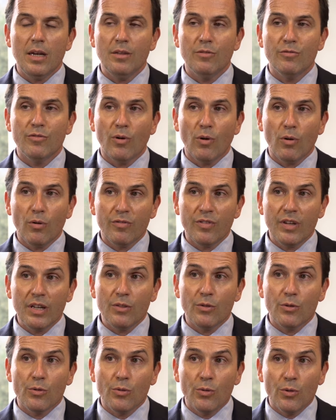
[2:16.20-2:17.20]

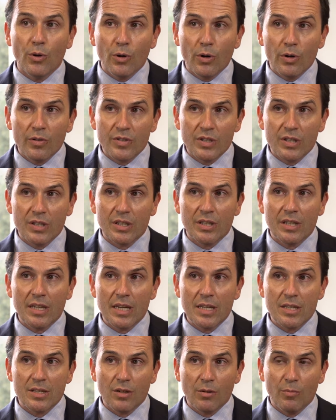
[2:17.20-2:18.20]
involving the nerves in the
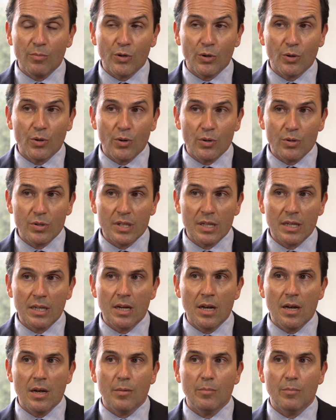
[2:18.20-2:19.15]
nasal mucosa